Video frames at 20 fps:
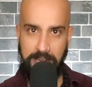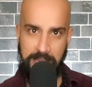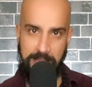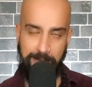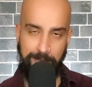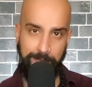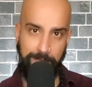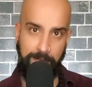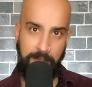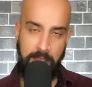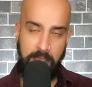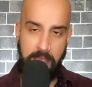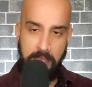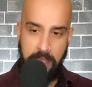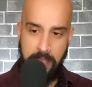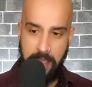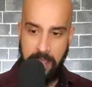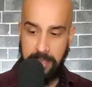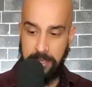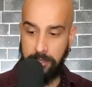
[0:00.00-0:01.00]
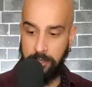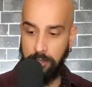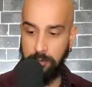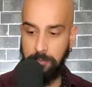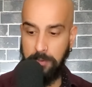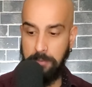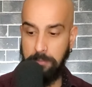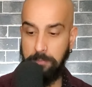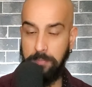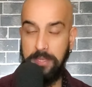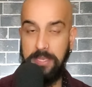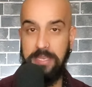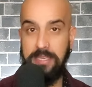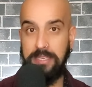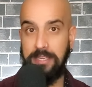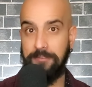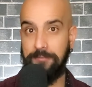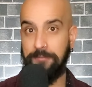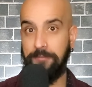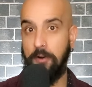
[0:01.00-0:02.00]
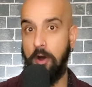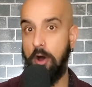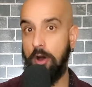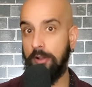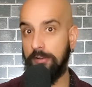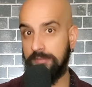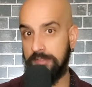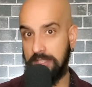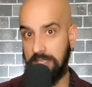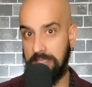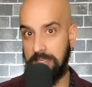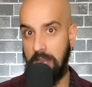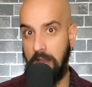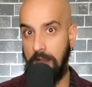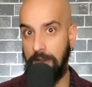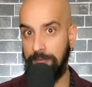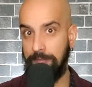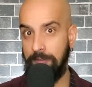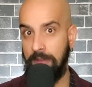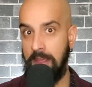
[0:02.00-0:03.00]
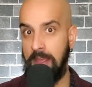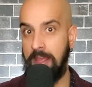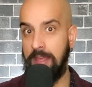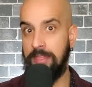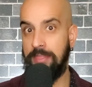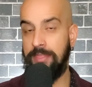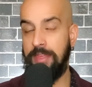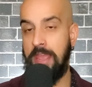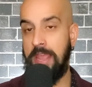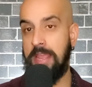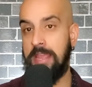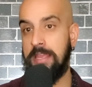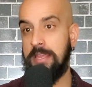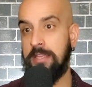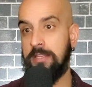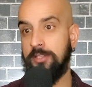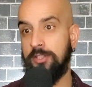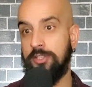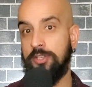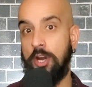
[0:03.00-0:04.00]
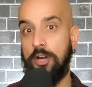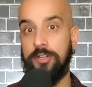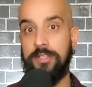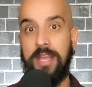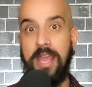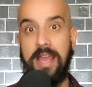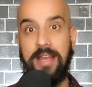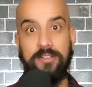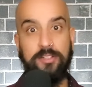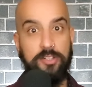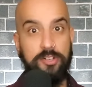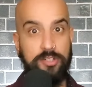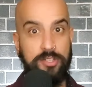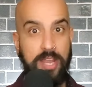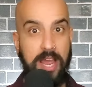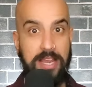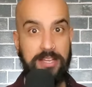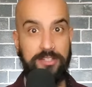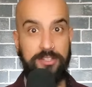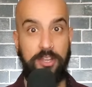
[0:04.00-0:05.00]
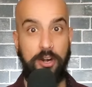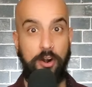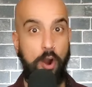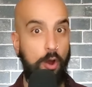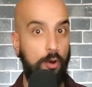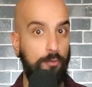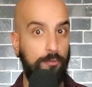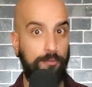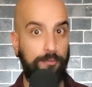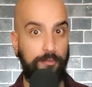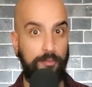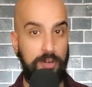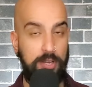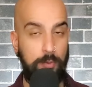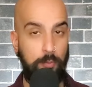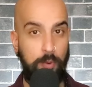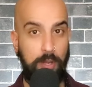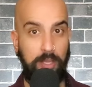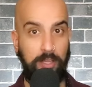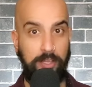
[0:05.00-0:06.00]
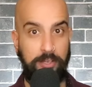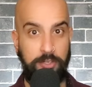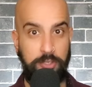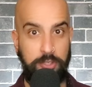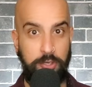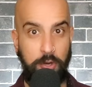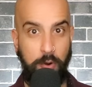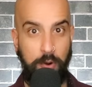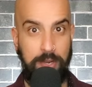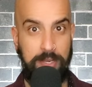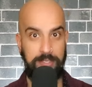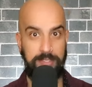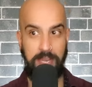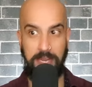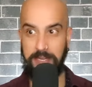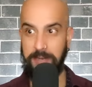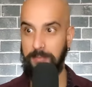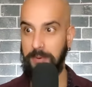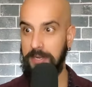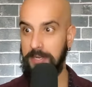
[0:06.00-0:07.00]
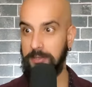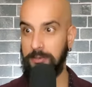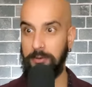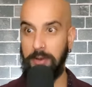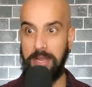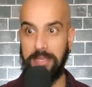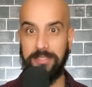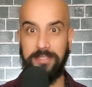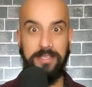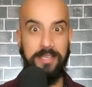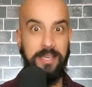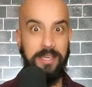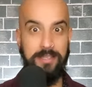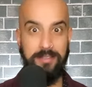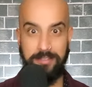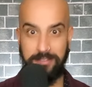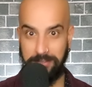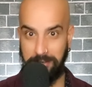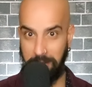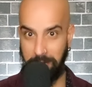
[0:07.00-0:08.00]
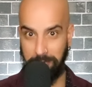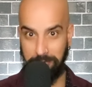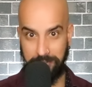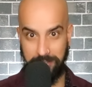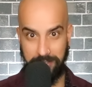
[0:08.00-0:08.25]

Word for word: if a human being evolves enough, they start to exercise their own free will and choice. Anybody who has kids knows